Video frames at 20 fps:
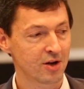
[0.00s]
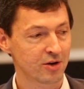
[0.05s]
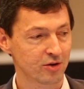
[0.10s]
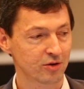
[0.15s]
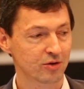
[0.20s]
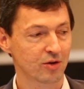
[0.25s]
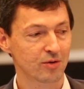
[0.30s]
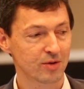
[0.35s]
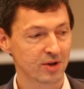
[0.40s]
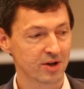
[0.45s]

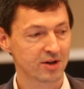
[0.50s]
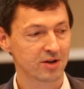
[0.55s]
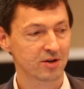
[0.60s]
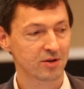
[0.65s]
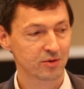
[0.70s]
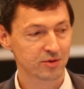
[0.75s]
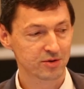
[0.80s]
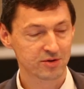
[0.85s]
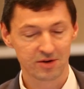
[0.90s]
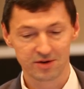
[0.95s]
not only
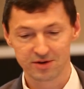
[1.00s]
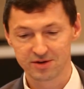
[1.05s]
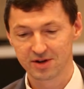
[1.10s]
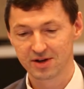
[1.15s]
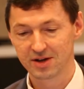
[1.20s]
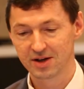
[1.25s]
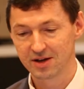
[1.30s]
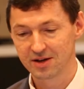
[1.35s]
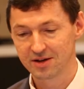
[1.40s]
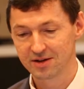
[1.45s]
knows
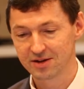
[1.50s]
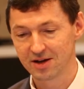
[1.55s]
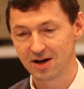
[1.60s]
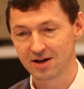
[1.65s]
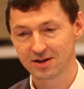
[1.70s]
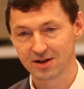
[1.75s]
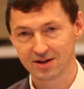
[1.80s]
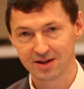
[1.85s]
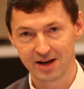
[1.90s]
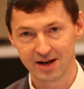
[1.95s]
the
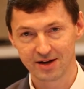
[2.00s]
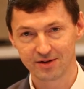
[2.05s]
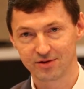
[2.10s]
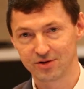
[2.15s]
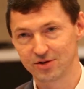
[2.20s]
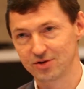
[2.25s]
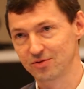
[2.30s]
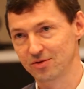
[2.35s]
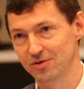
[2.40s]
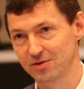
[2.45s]
target language,